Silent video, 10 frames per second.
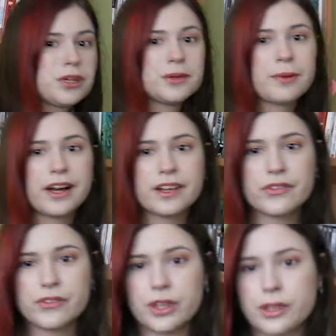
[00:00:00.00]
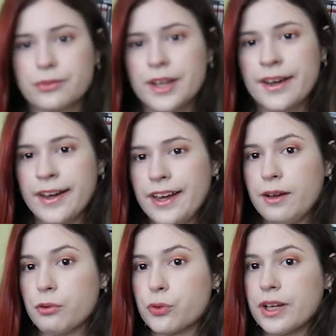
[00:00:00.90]
and manga stuff.
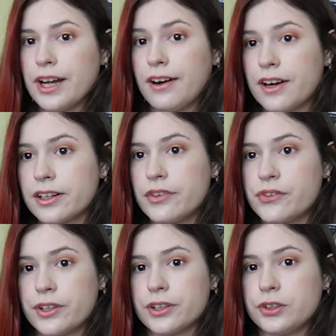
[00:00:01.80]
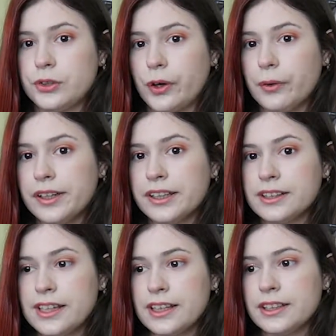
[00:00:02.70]
It was when I hardly started drawing
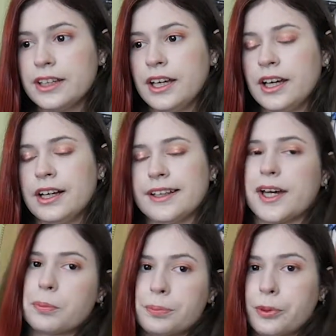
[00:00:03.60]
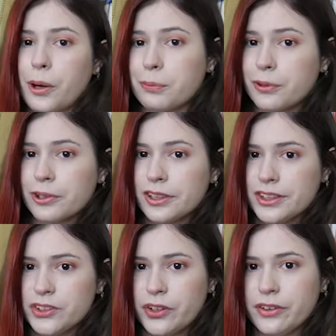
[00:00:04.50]
again, like
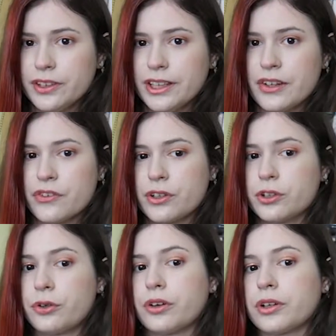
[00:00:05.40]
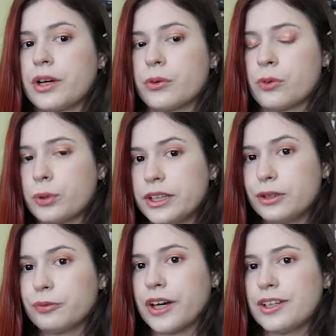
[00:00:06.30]
properly drawing. I started drawing when I was
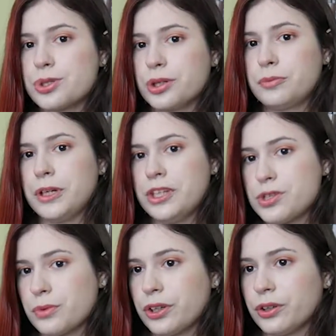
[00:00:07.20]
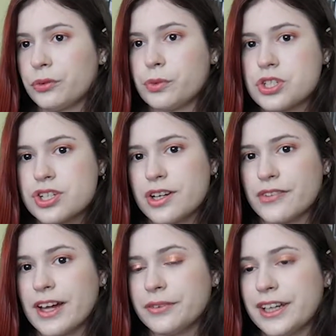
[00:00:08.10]
twelve. I joined P G World, which
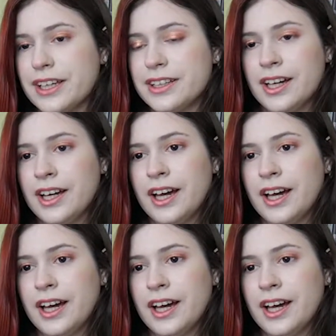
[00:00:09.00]
is now dead.